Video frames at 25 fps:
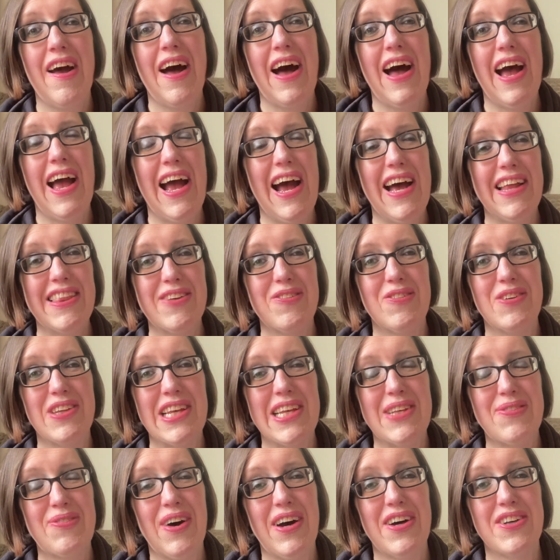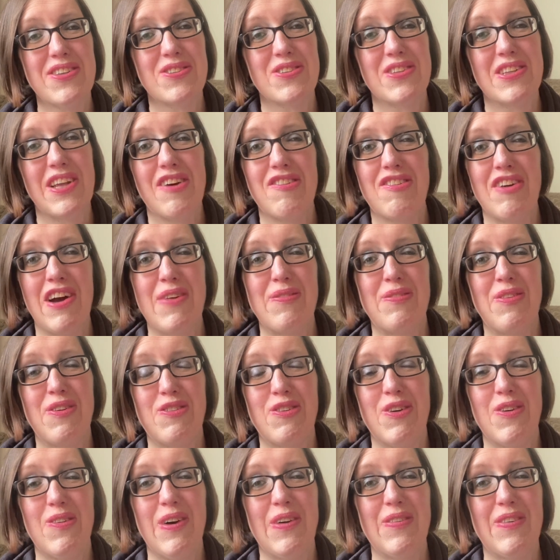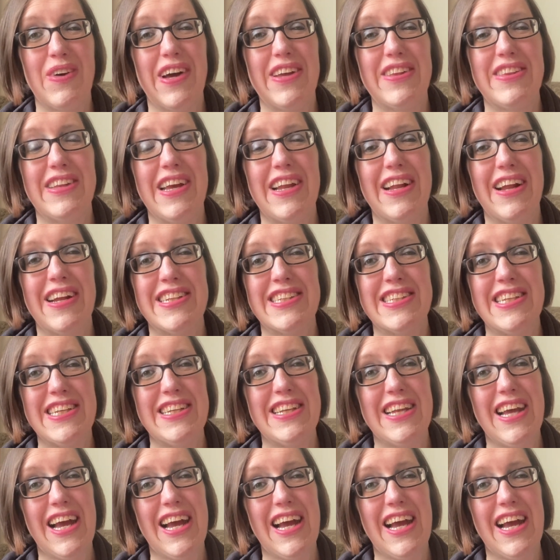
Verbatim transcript: I had all these parcels that arrived before my birthday and I didn't